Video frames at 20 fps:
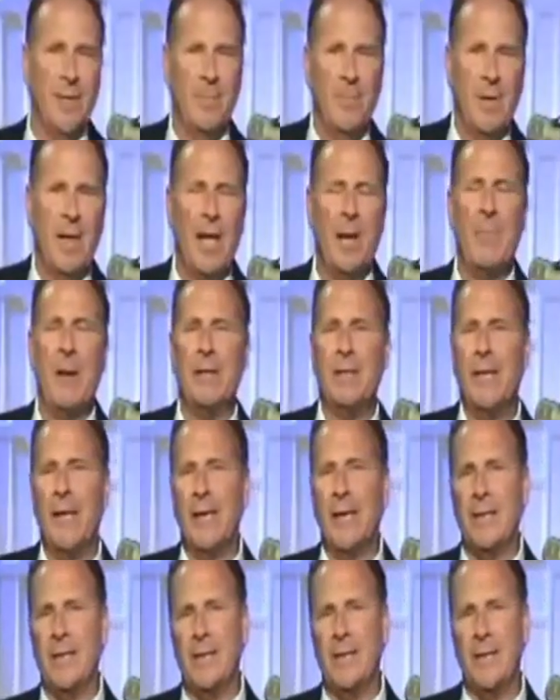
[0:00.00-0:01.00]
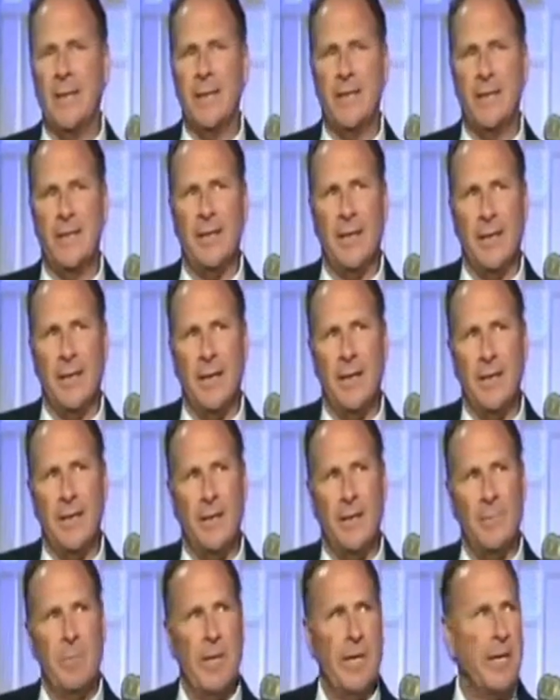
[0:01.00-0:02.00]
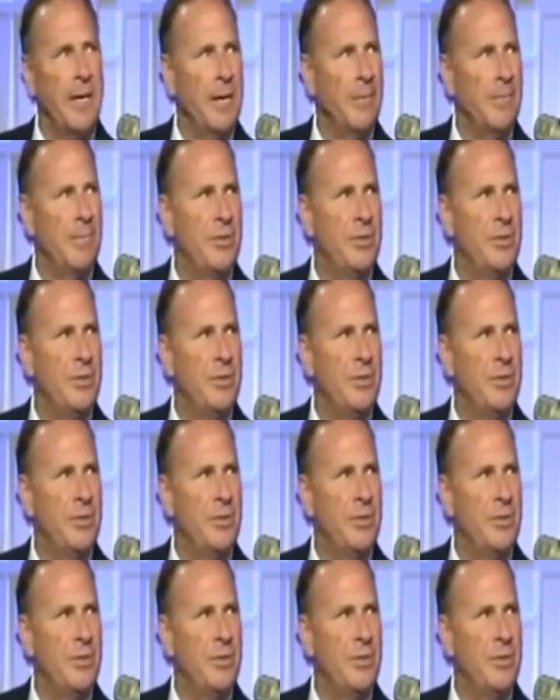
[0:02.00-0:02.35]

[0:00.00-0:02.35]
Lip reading: Right. But how about that? Are you planning on